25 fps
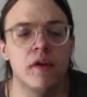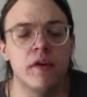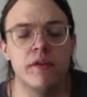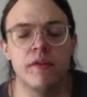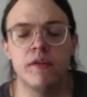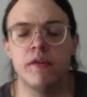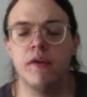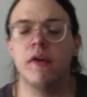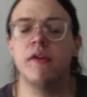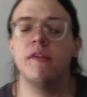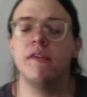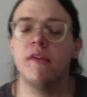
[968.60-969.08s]

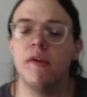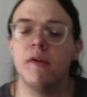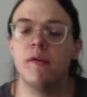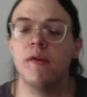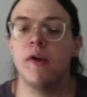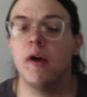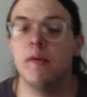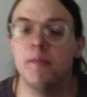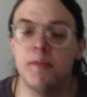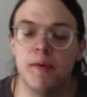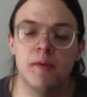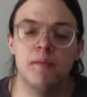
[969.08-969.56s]
So as I
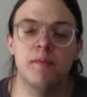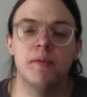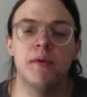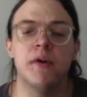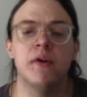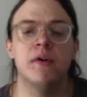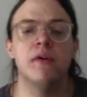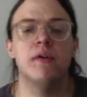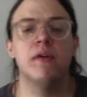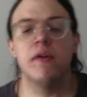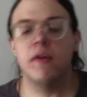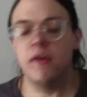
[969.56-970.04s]
wrap up
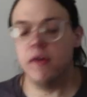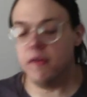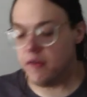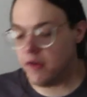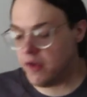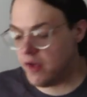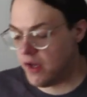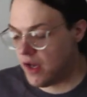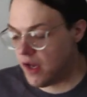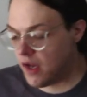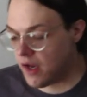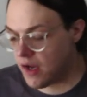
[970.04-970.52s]
here,
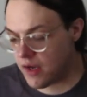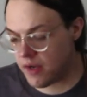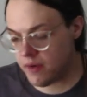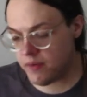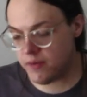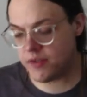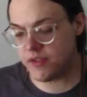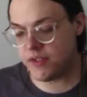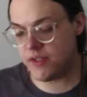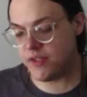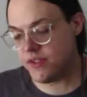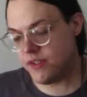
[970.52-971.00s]
I
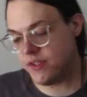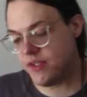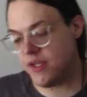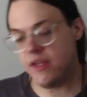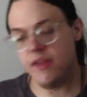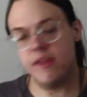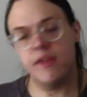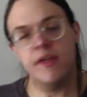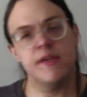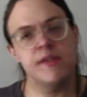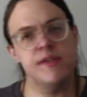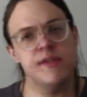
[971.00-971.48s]
would just
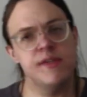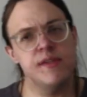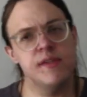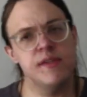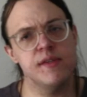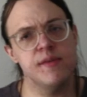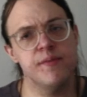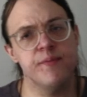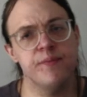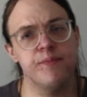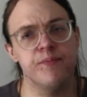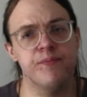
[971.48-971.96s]
say
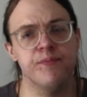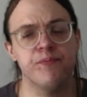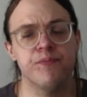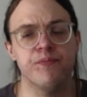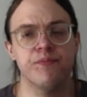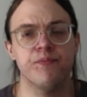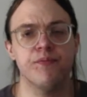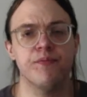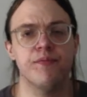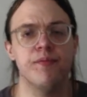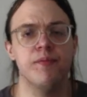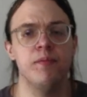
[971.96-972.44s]
this.
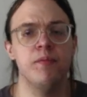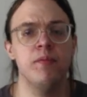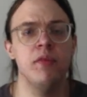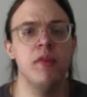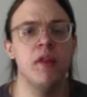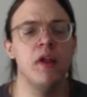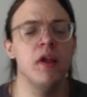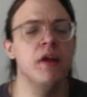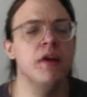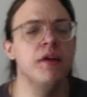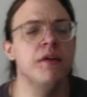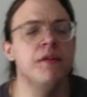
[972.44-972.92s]

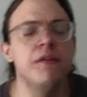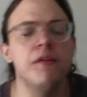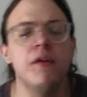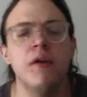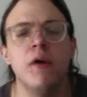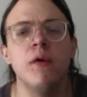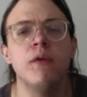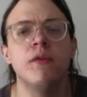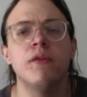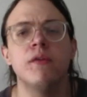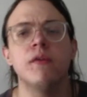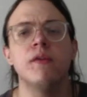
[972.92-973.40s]
As you
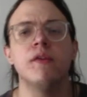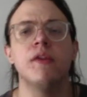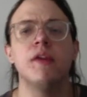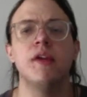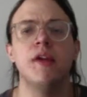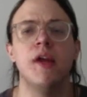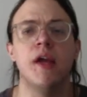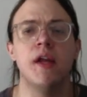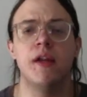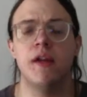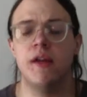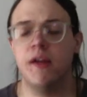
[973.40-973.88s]
go through
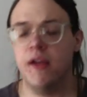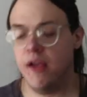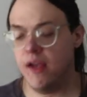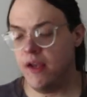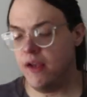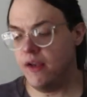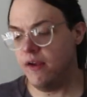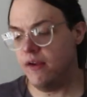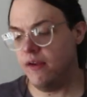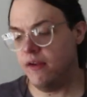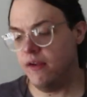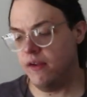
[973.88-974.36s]
the
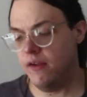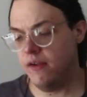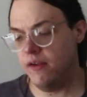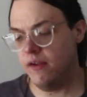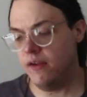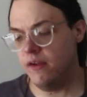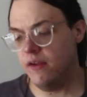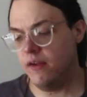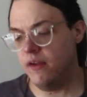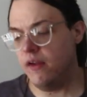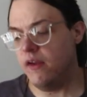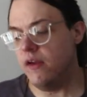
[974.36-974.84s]
day-to-day,
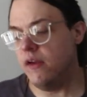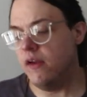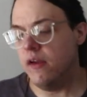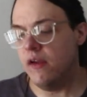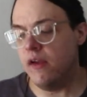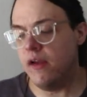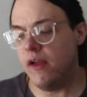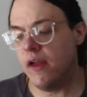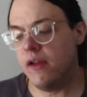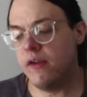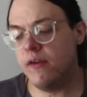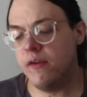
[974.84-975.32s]

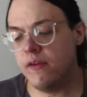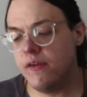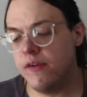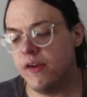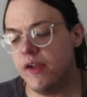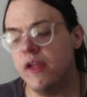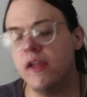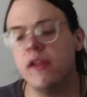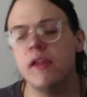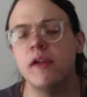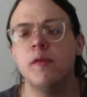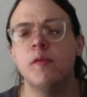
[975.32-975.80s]
and you're
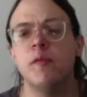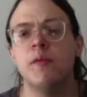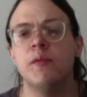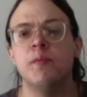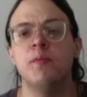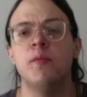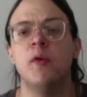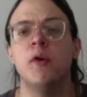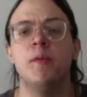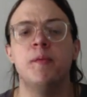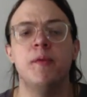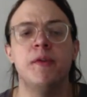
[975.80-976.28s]
dealing
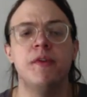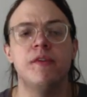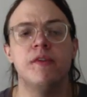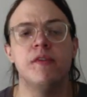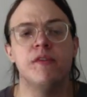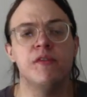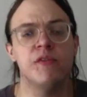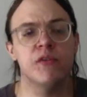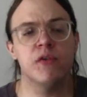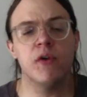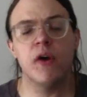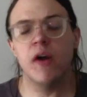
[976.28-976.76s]
with
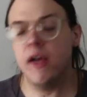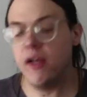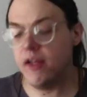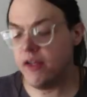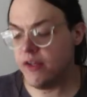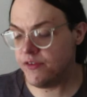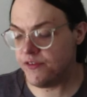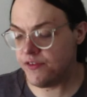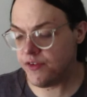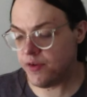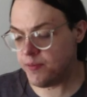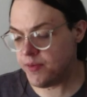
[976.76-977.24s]
moments of
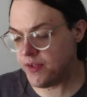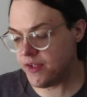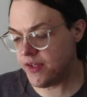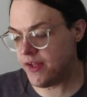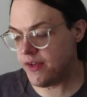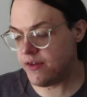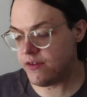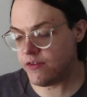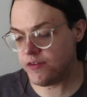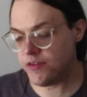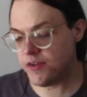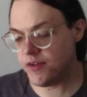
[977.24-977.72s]
trial and
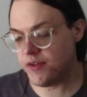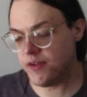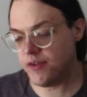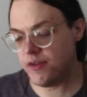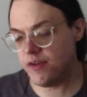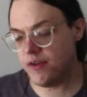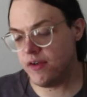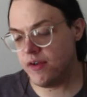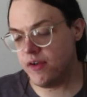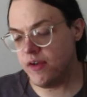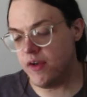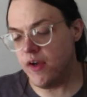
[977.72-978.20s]

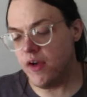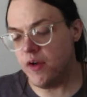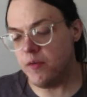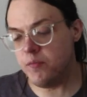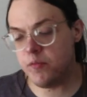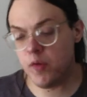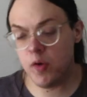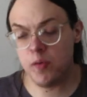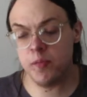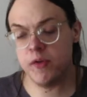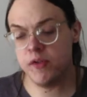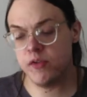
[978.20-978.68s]
tribulation,
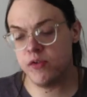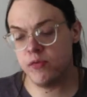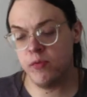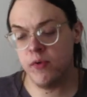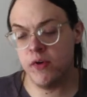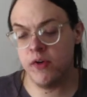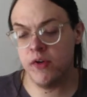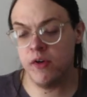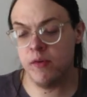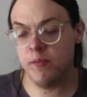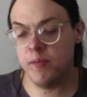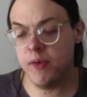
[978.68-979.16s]
moments
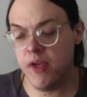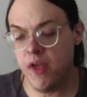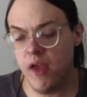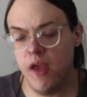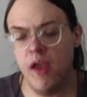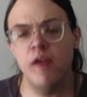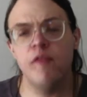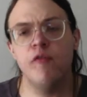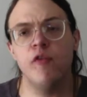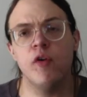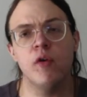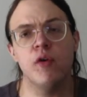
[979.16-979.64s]
where your
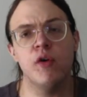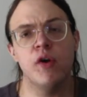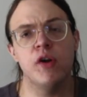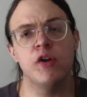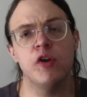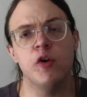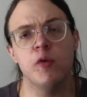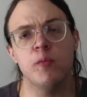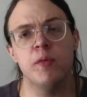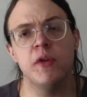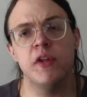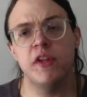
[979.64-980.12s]
behavior
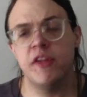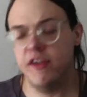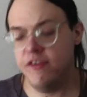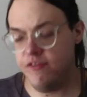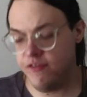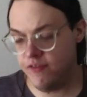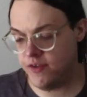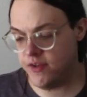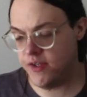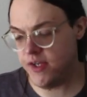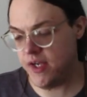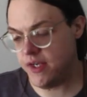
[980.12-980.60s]
and your
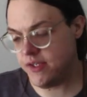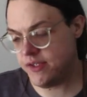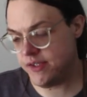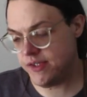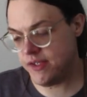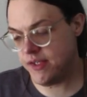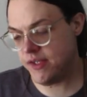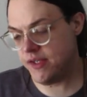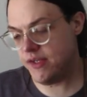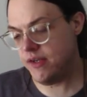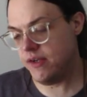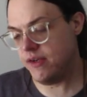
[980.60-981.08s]
belief are
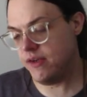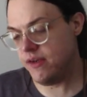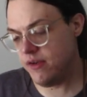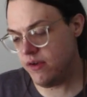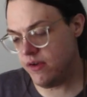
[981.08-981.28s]
tested,